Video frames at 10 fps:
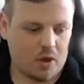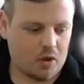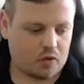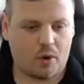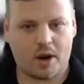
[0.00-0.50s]

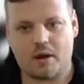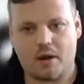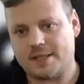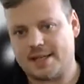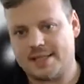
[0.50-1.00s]
So
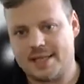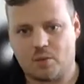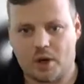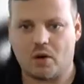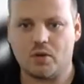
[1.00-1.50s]
as I
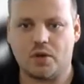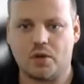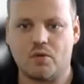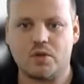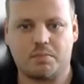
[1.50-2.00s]
said, we're going to
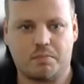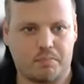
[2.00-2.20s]
use